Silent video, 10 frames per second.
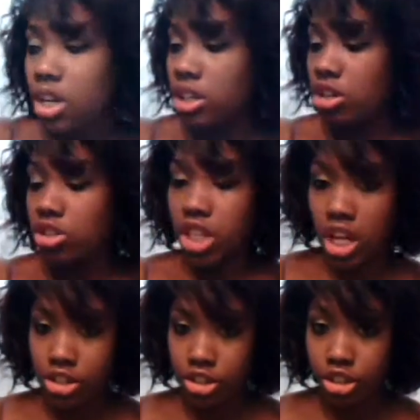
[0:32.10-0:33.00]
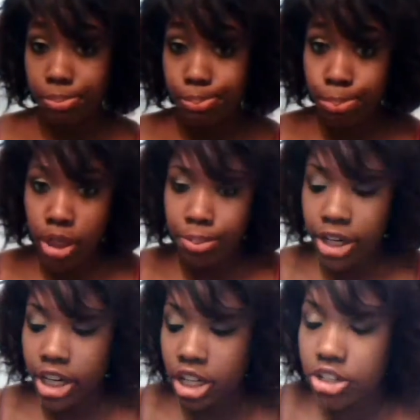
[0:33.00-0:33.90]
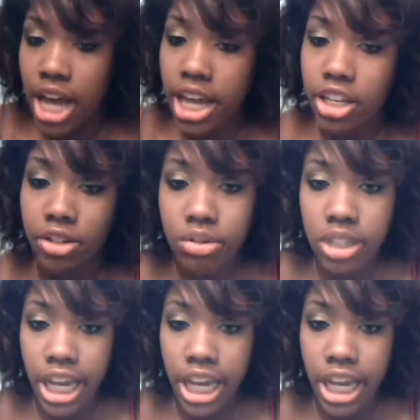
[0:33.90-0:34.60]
Those are pretty, pretty colors that I used.